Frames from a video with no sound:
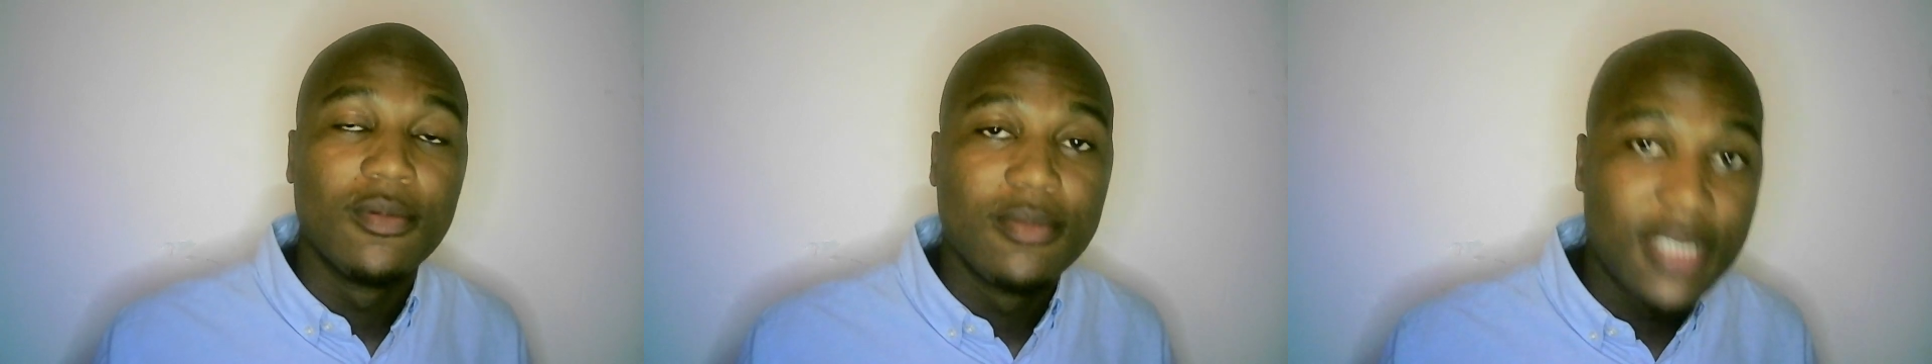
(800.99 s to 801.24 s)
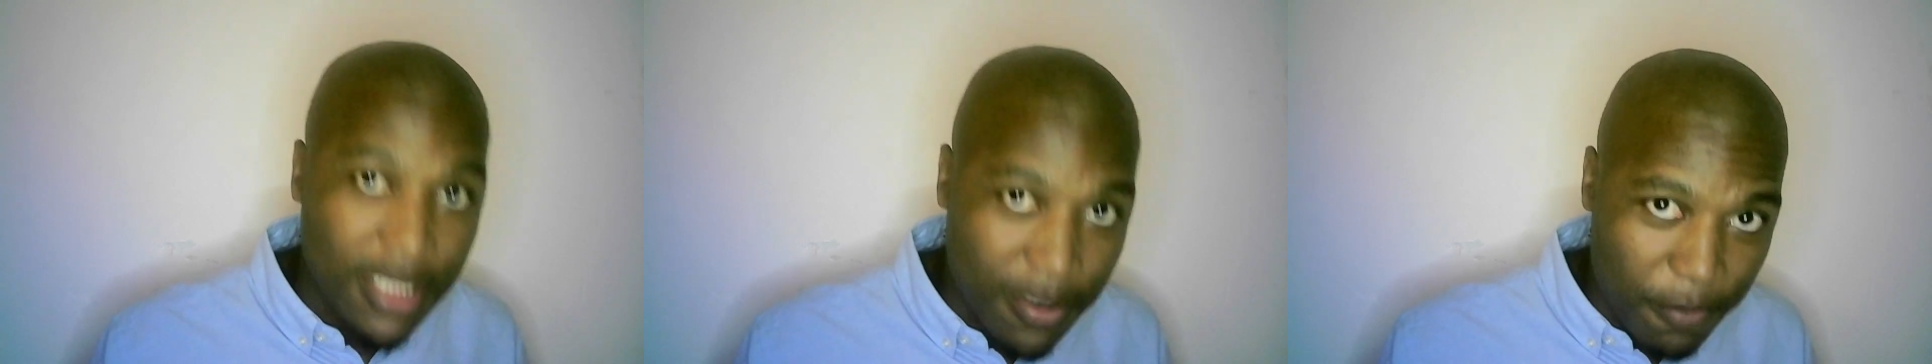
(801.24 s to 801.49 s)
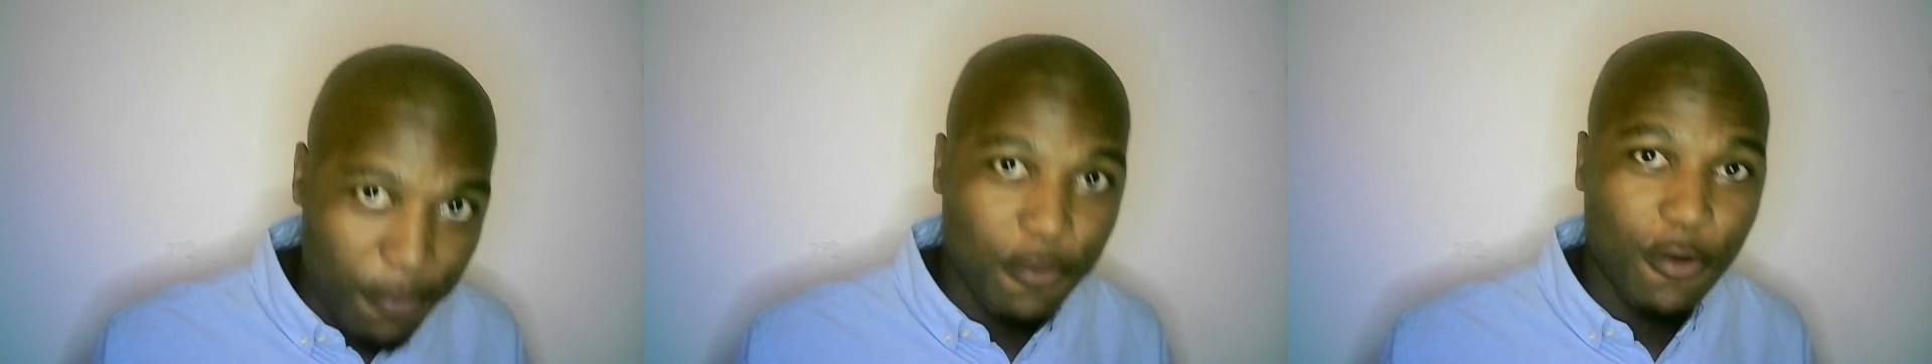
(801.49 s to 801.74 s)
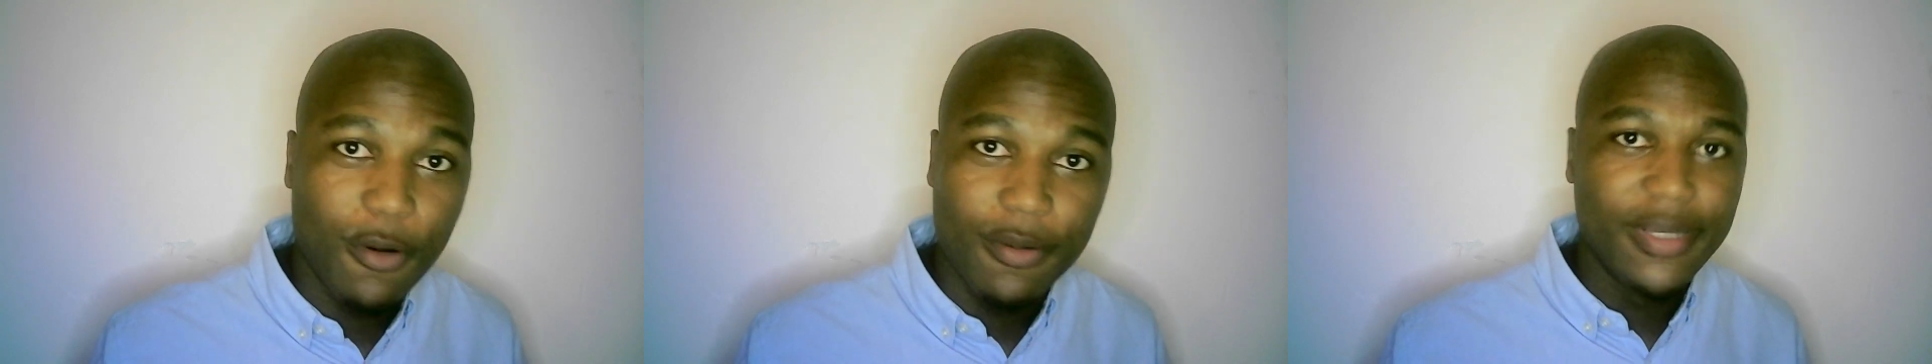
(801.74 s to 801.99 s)
Just
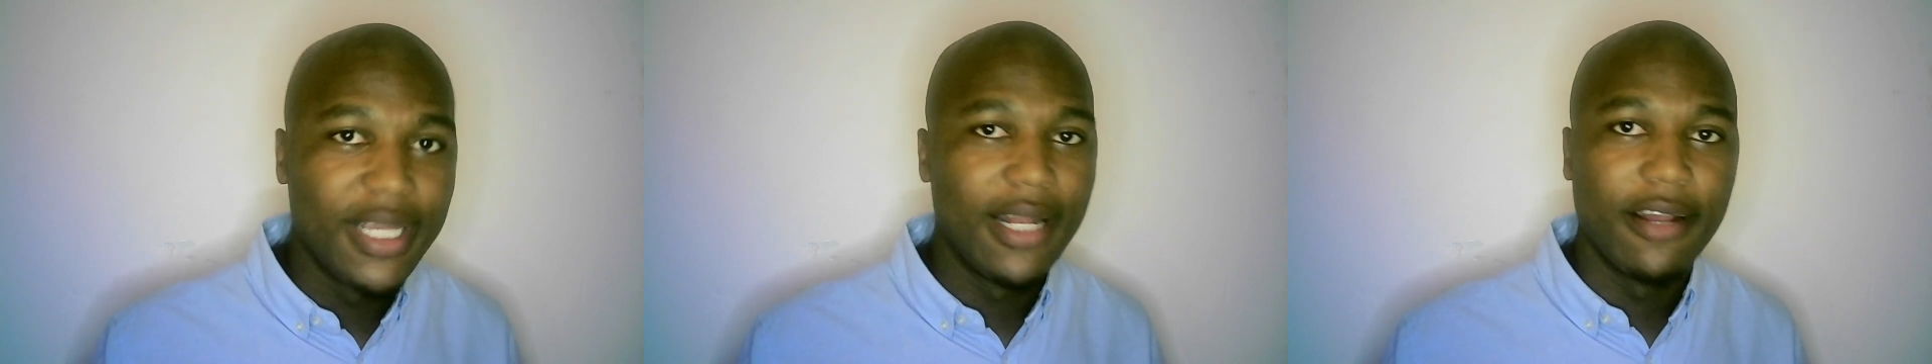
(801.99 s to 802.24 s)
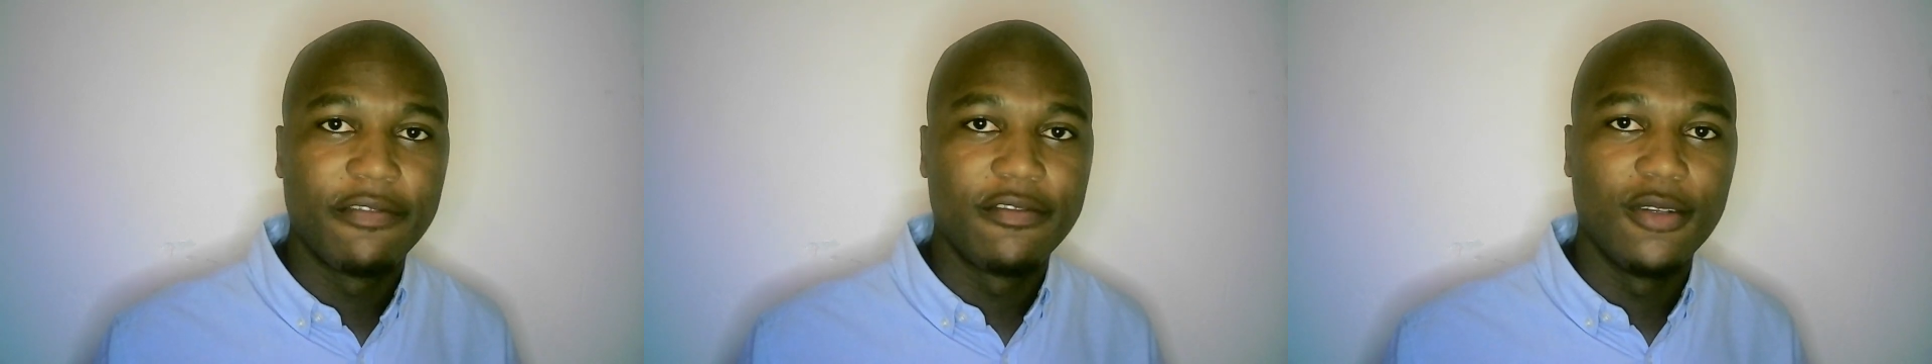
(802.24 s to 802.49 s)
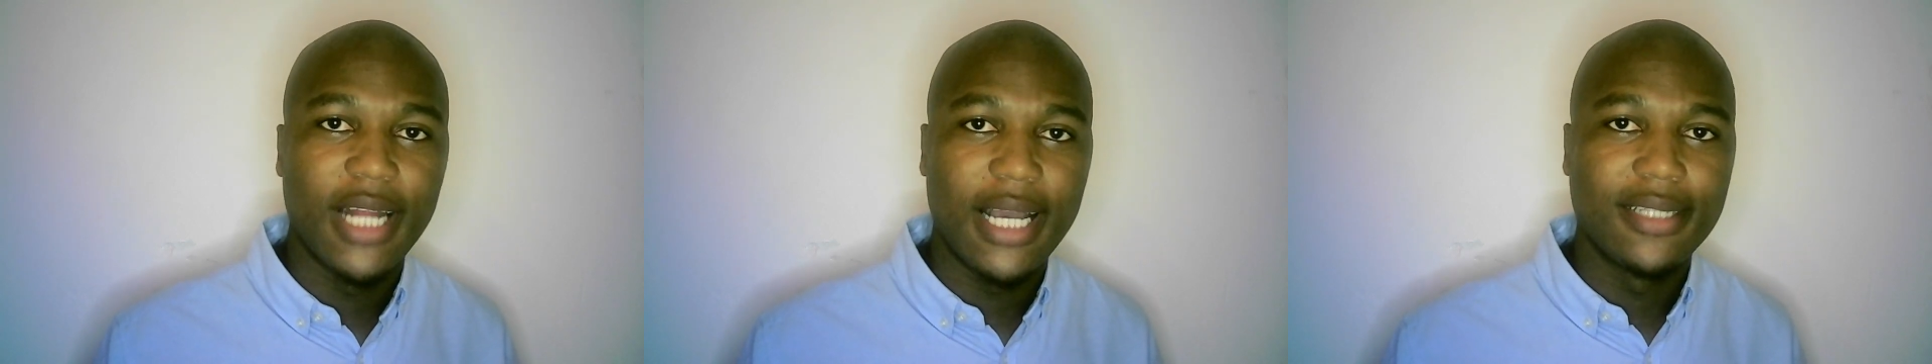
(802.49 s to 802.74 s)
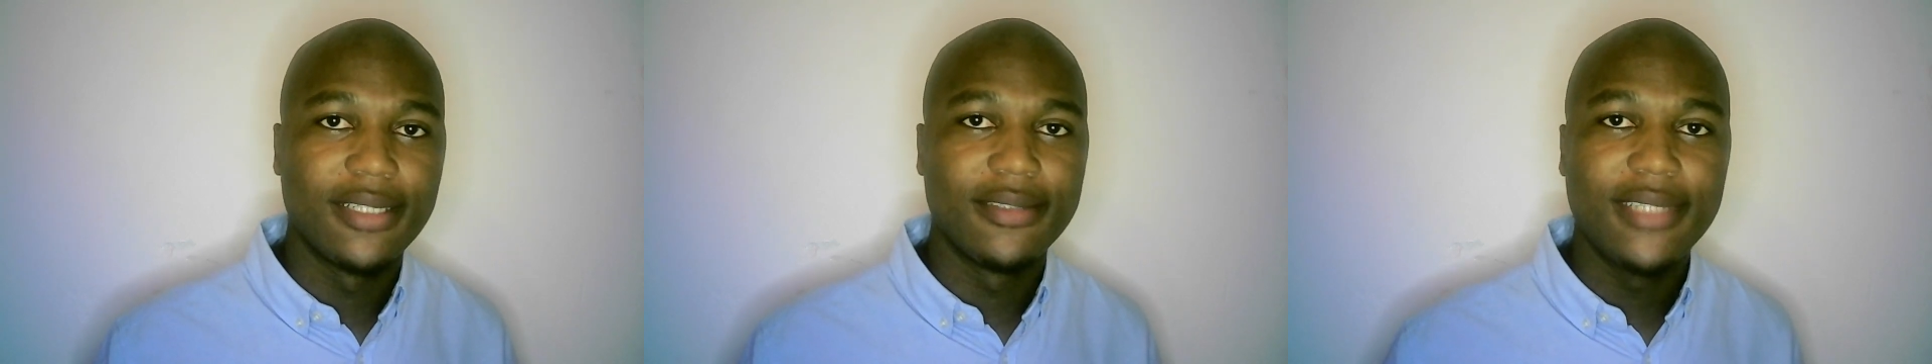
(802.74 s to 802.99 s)
before he left
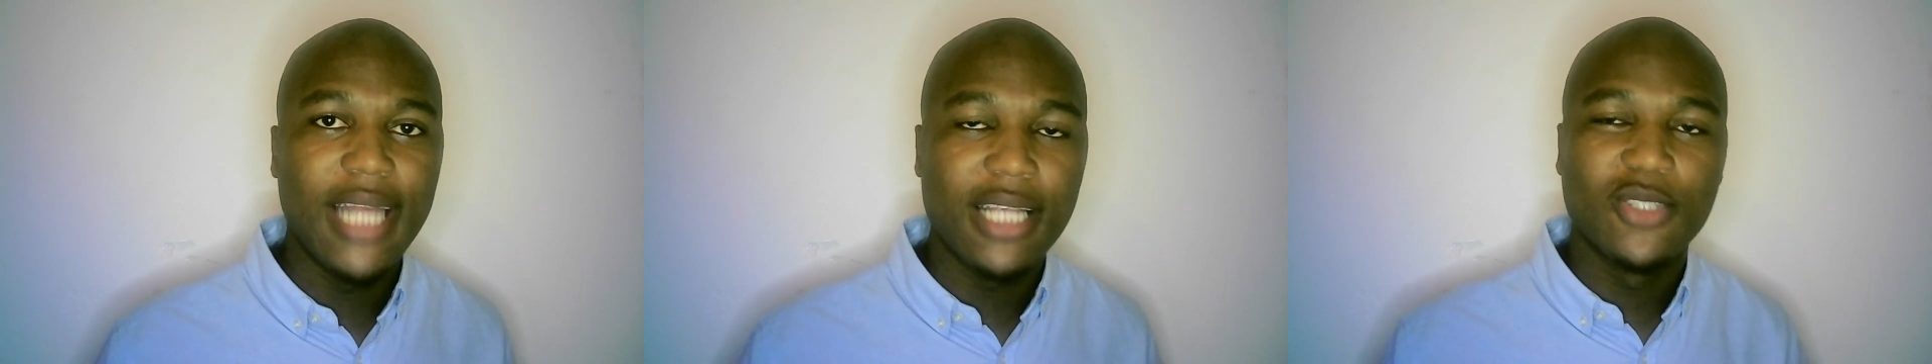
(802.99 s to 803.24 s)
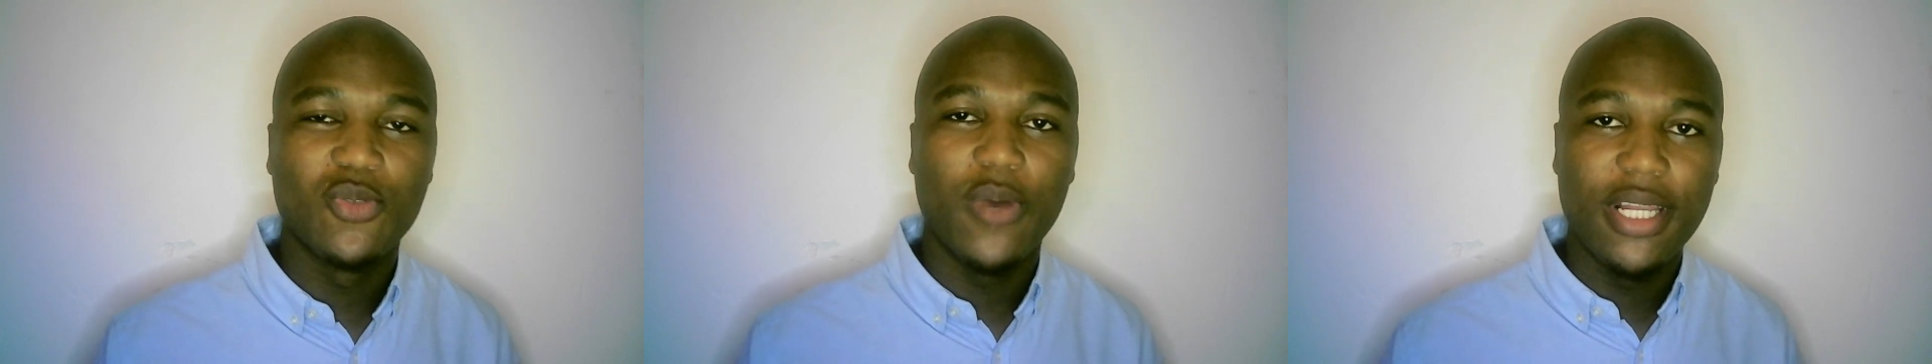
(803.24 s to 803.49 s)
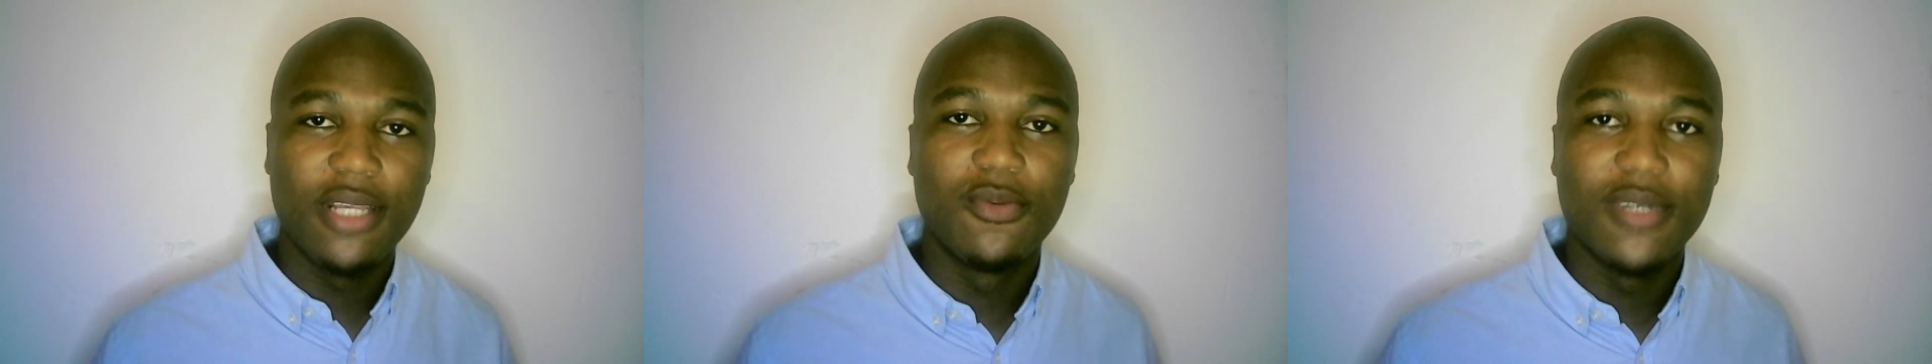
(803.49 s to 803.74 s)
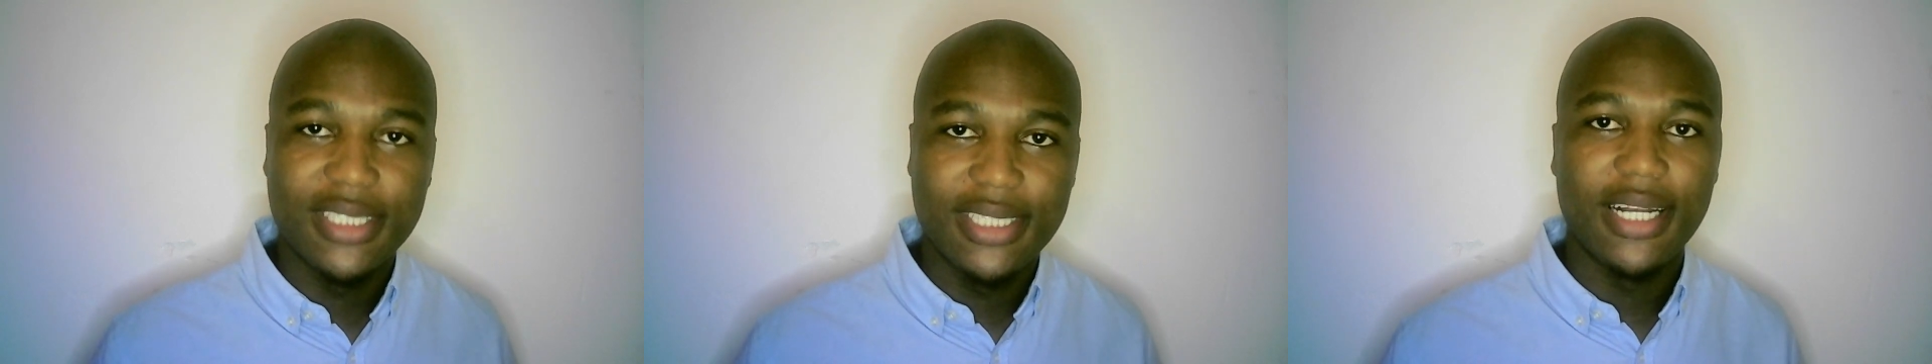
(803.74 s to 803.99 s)
United, that's when he
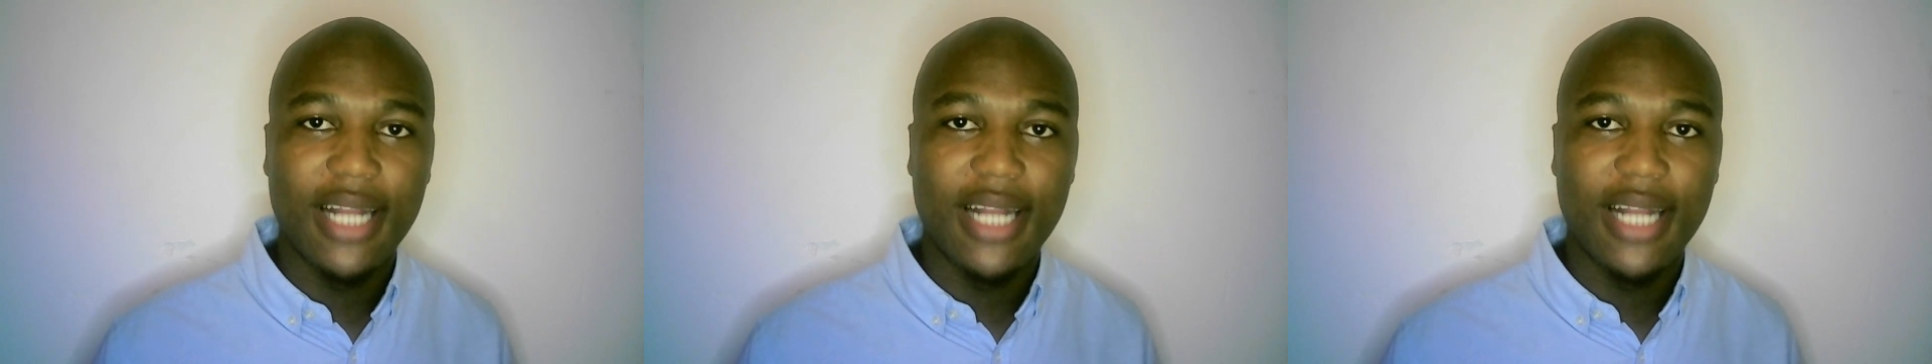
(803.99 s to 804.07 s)
was done.